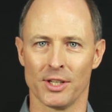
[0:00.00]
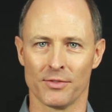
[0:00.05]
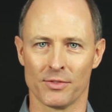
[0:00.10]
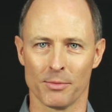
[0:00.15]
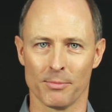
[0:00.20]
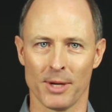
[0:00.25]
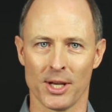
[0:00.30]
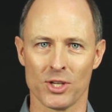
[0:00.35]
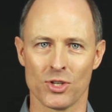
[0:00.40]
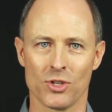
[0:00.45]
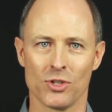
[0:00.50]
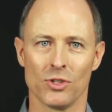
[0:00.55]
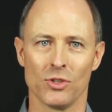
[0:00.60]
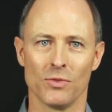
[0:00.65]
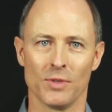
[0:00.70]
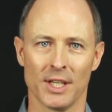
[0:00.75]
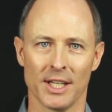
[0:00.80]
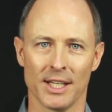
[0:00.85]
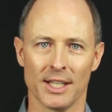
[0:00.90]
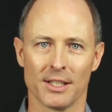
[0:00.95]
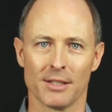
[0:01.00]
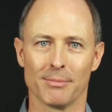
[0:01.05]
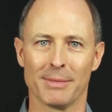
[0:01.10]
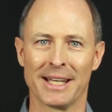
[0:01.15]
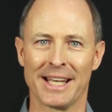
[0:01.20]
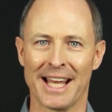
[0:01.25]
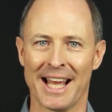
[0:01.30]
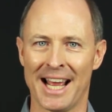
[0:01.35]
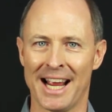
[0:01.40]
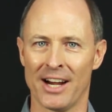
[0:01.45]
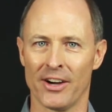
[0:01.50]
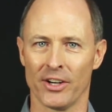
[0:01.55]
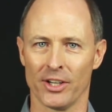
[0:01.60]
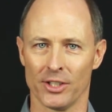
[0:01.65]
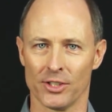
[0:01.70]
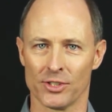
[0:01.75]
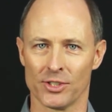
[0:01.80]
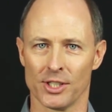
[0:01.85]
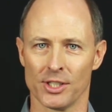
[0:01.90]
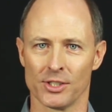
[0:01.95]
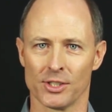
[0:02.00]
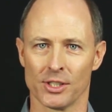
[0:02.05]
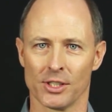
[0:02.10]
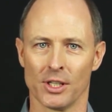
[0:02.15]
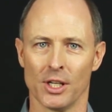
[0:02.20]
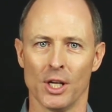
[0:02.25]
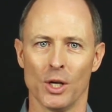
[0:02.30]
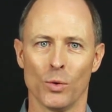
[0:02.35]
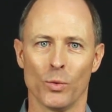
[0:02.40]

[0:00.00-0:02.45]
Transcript: information you need to make a hiring decision